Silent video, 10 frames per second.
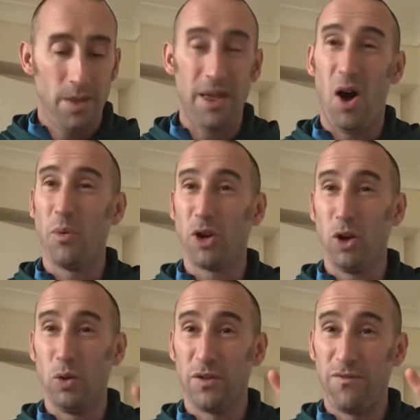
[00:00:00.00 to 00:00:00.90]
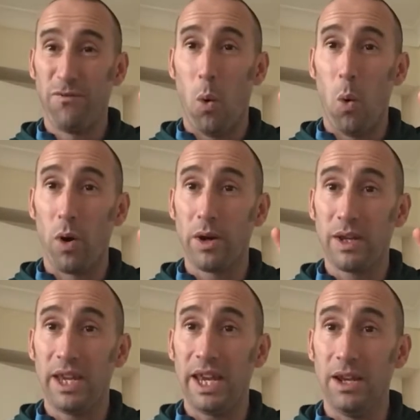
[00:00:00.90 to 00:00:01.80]
that I want to lose 4
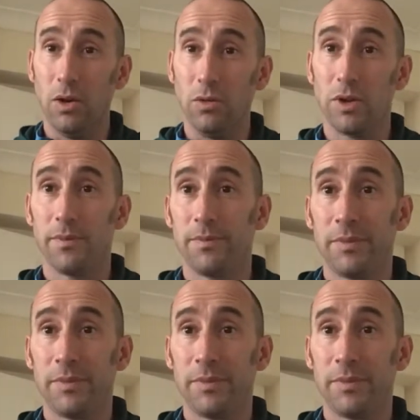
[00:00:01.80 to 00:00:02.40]
kilos.